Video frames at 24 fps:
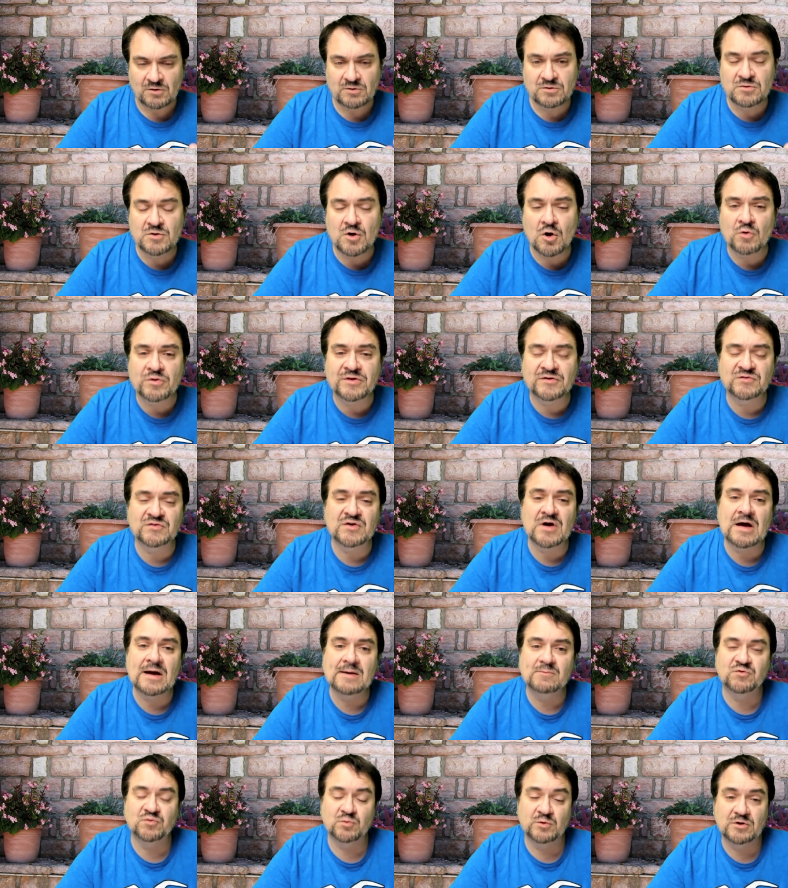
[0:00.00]
Know the
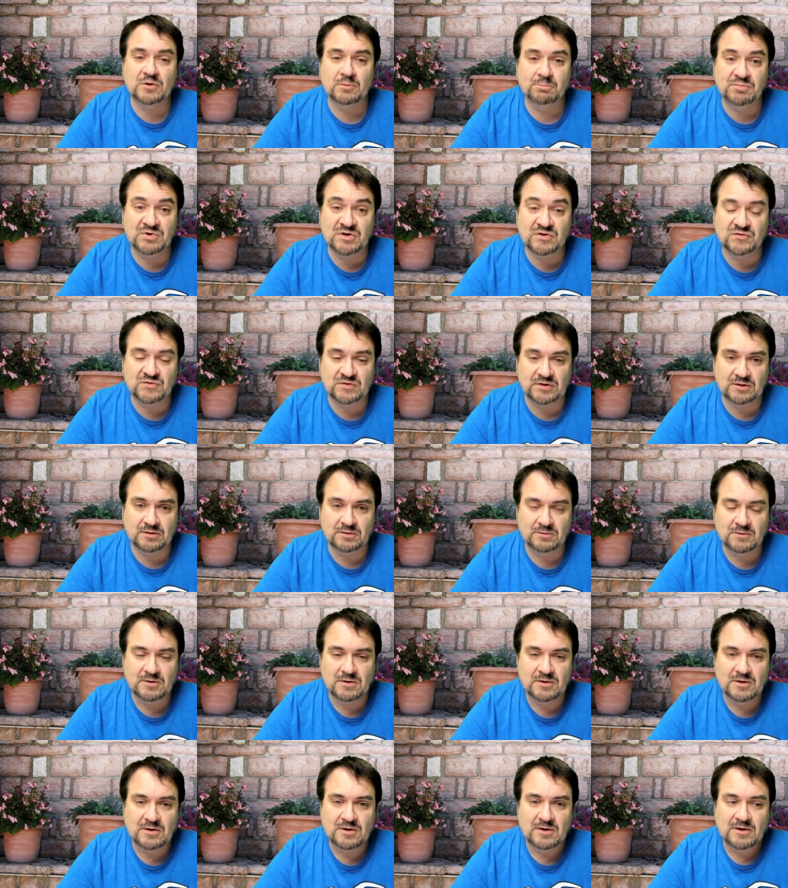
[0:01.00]
times when you're busy.
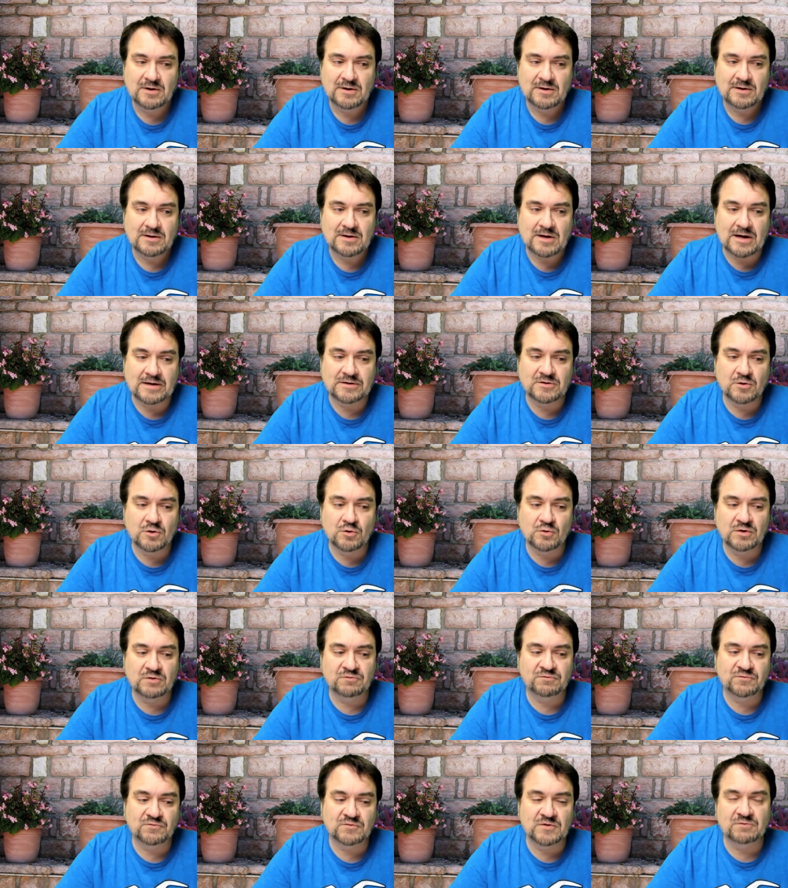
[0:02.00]
I know if